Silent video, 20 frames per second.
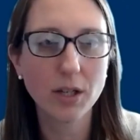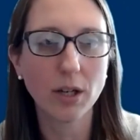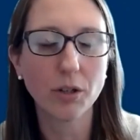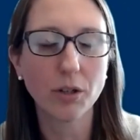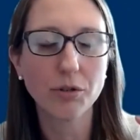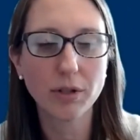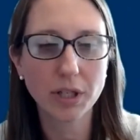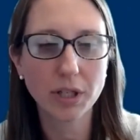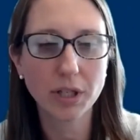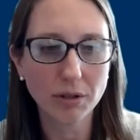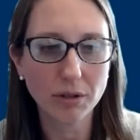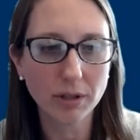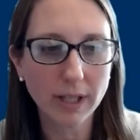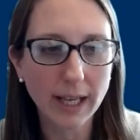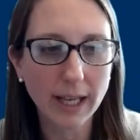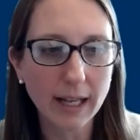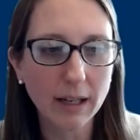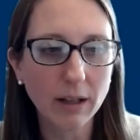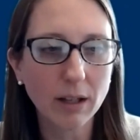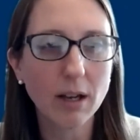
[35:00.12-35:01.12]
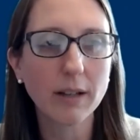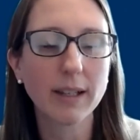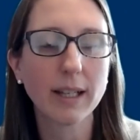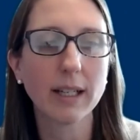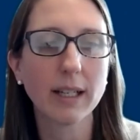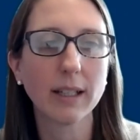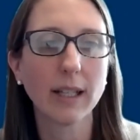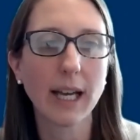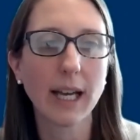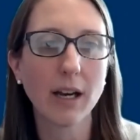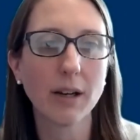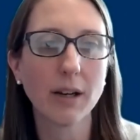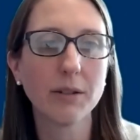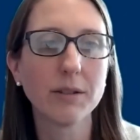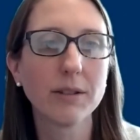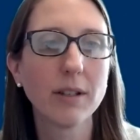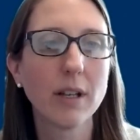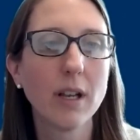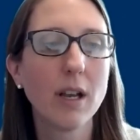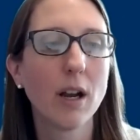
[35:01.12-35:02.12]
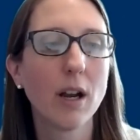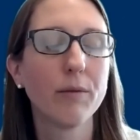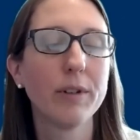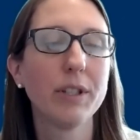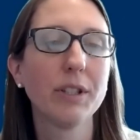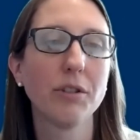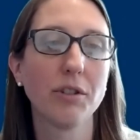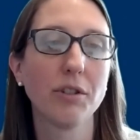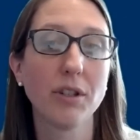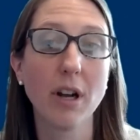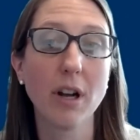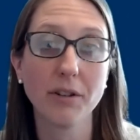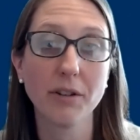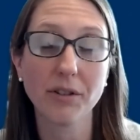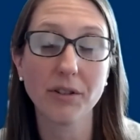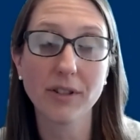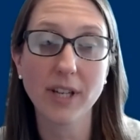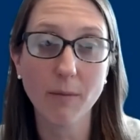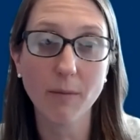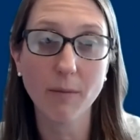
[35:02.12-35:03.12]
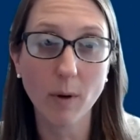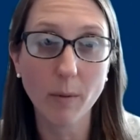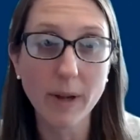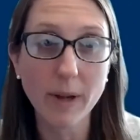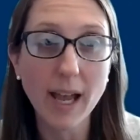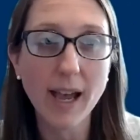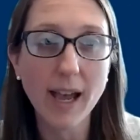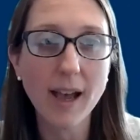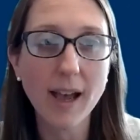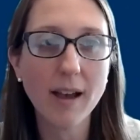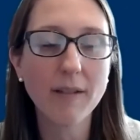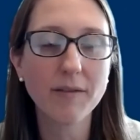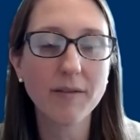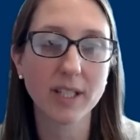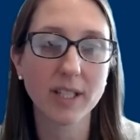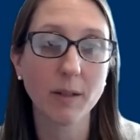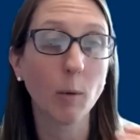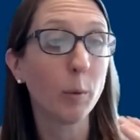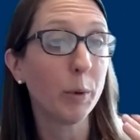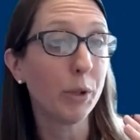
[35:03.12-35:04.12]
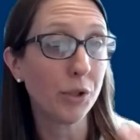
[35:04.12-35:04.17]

traditional catalog that allows a researcher to understand what we have, to see what we